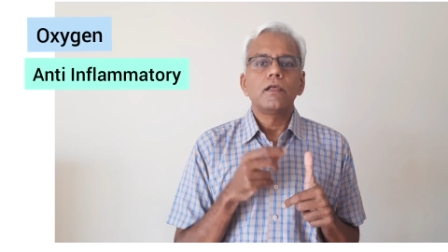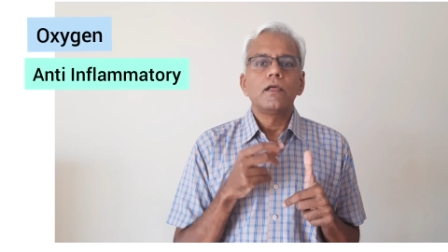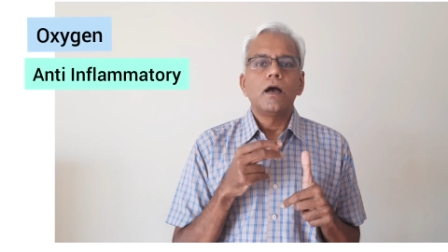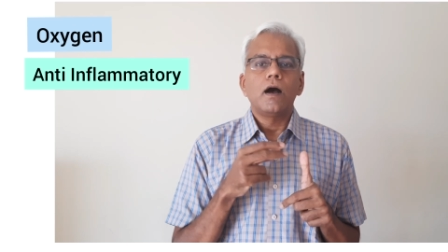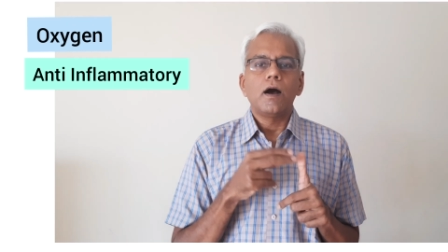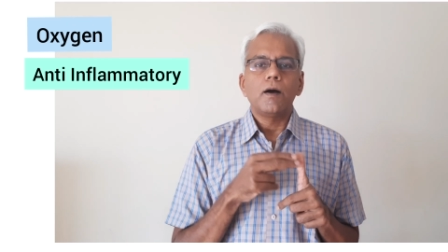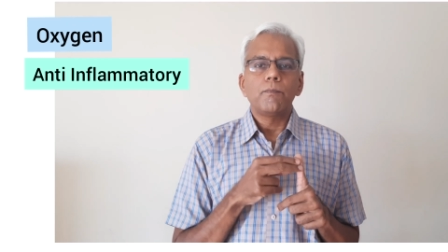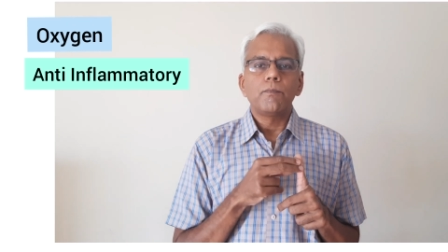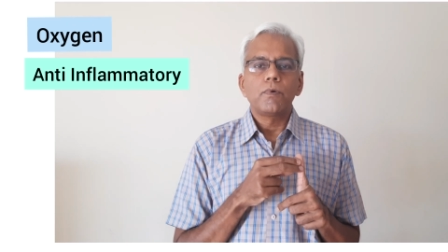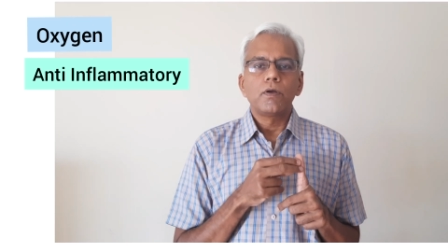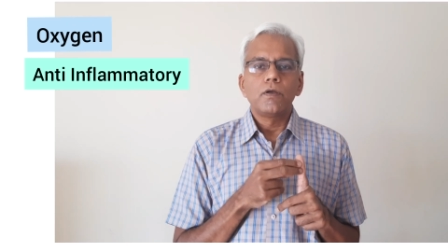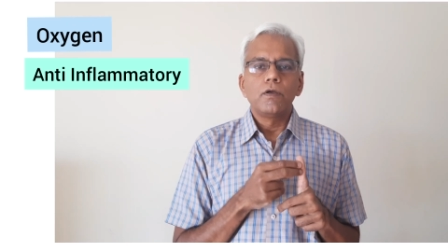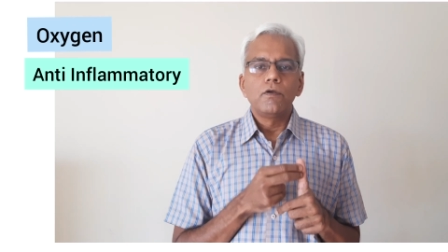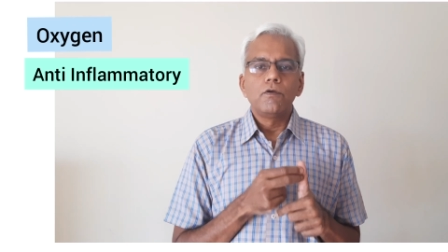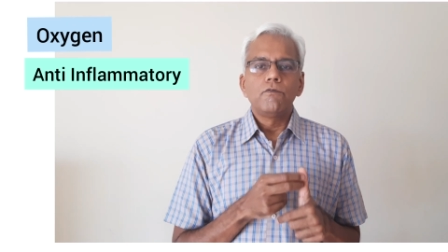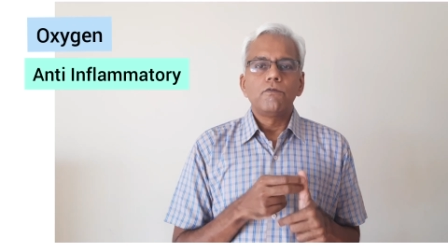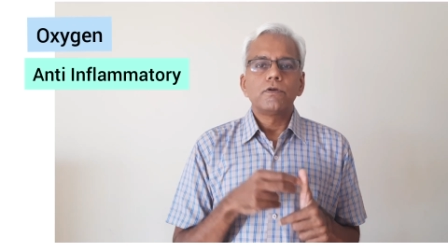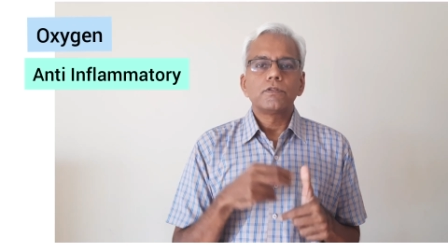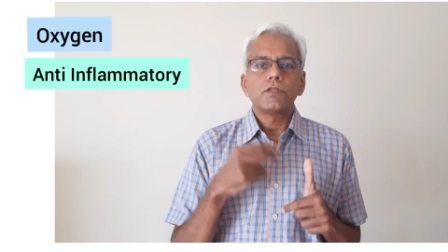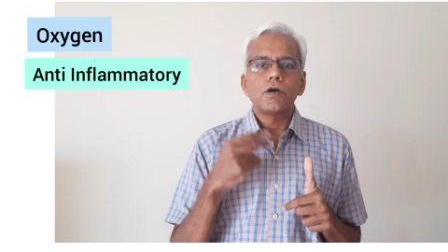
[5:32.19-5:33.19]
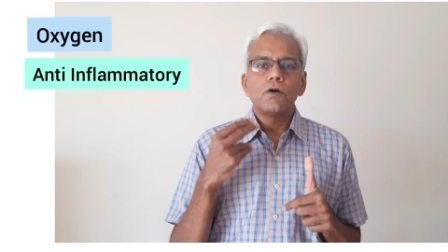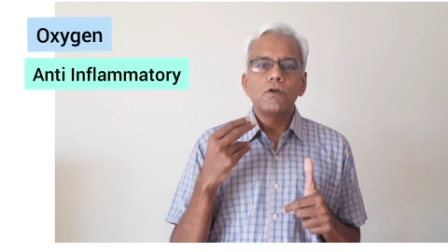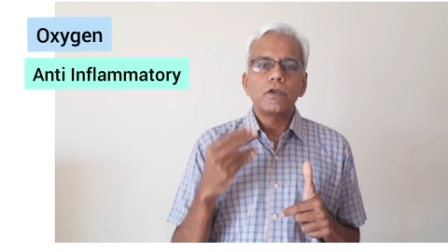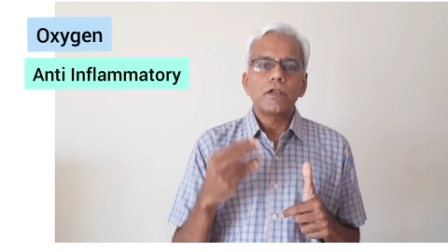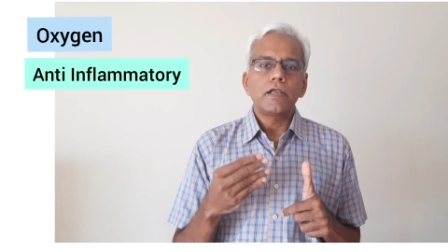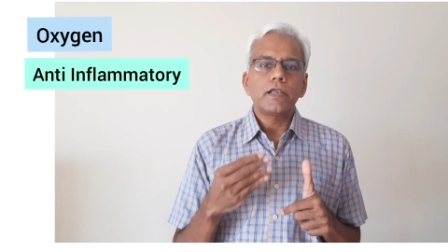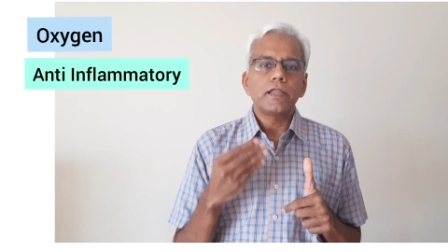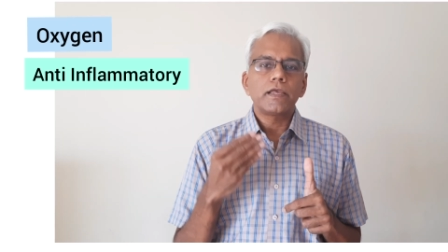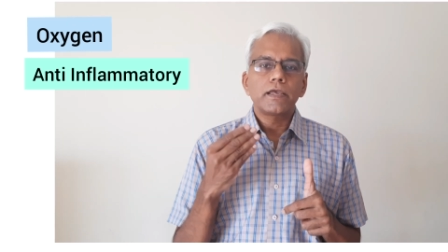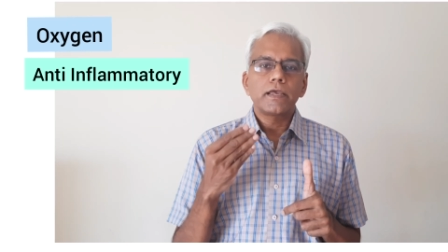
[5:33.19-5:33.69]
up without
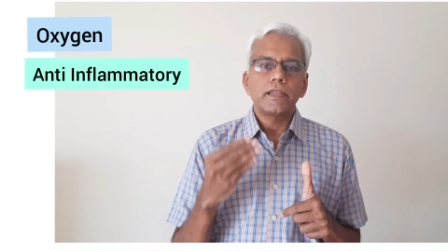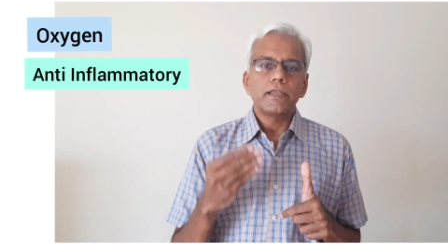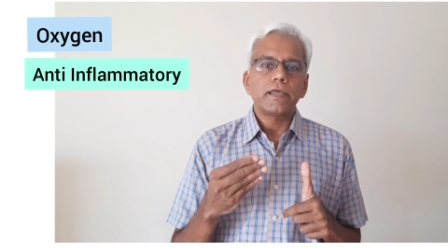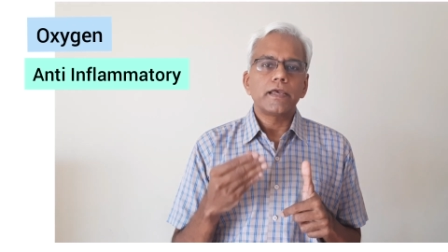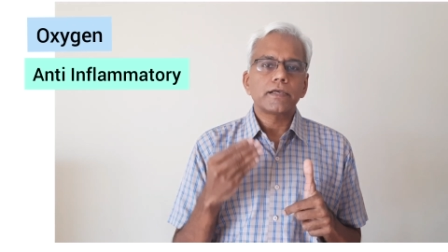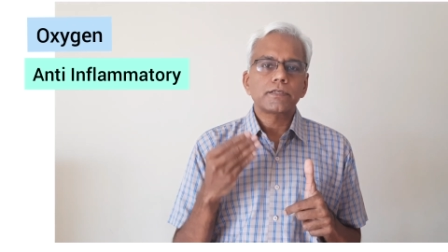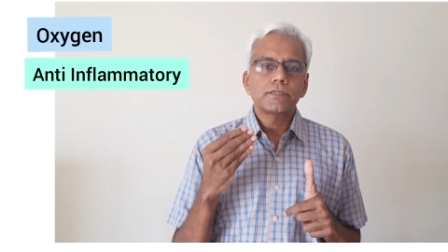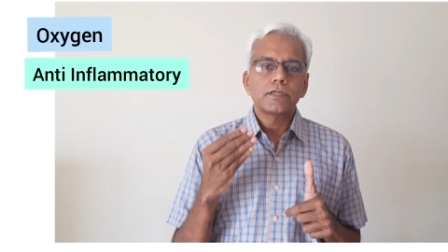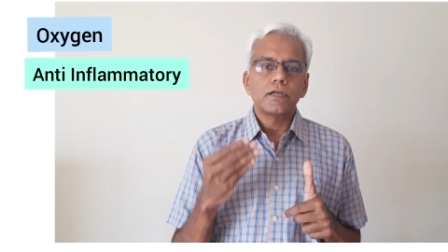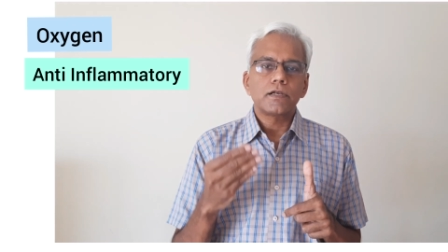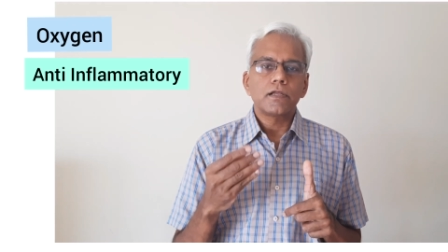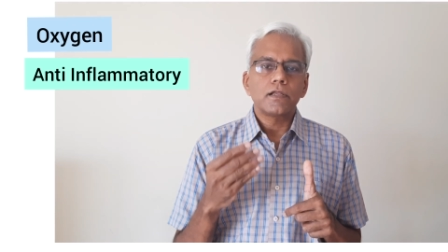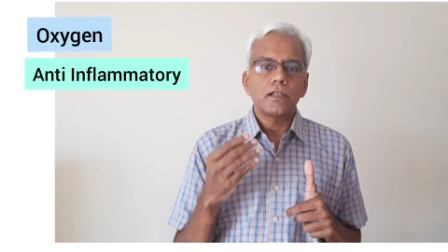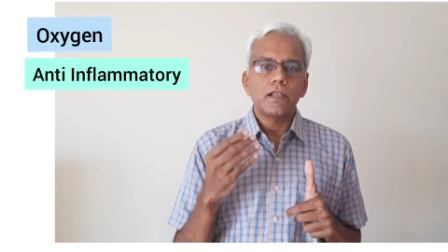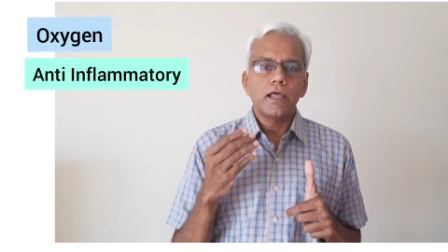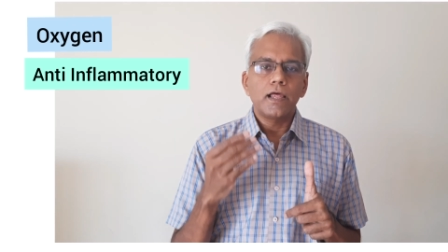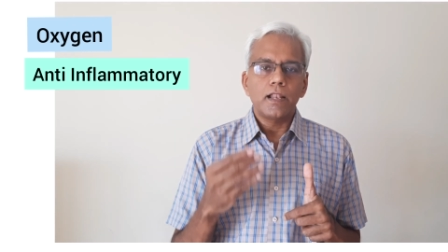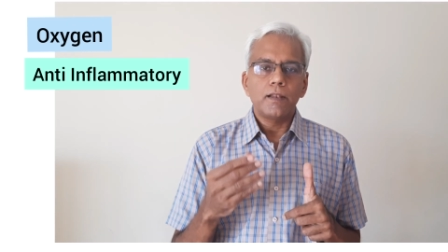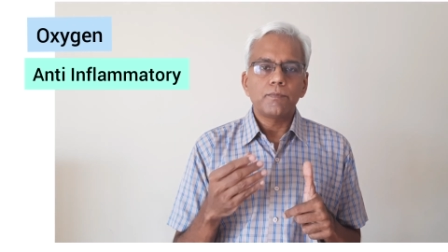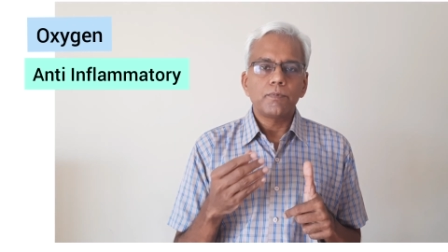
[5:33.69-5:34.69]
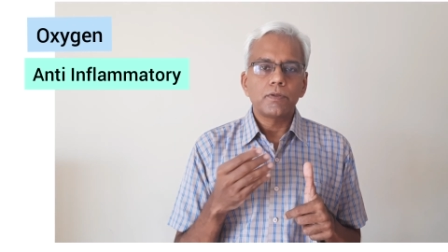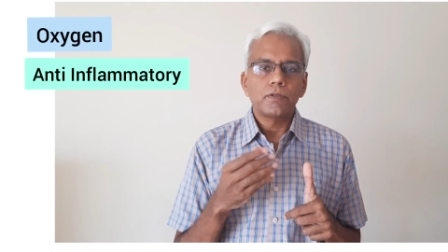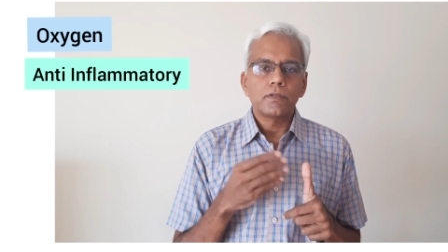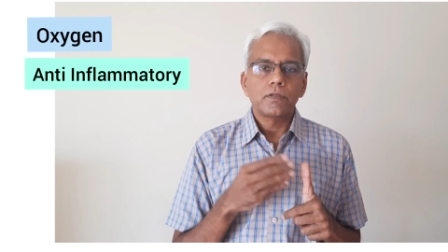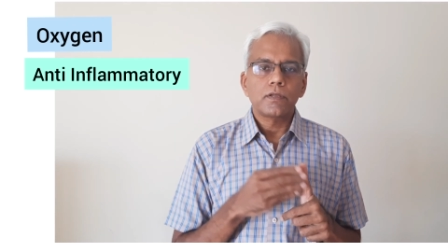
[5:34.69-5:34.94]
needing any external help,